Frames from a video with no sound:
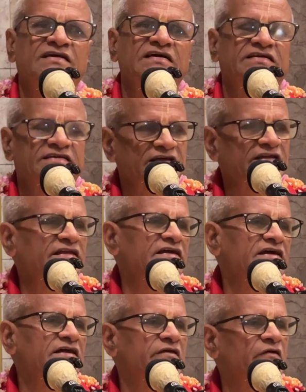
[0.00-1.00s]
taking
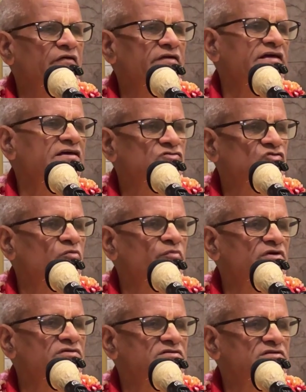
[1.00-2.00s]
training, learning
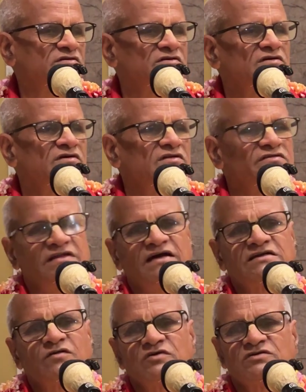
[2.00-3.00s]
so much,
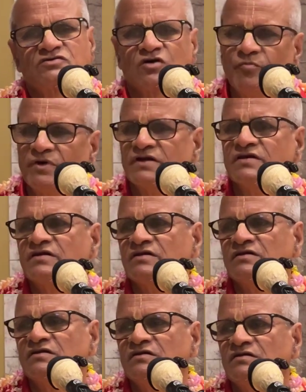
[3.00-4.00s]
that type is
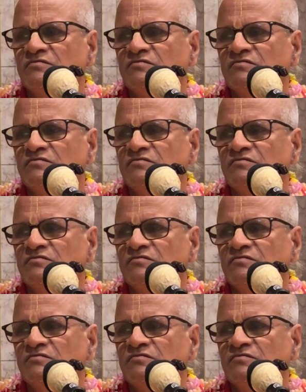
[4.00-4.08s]
common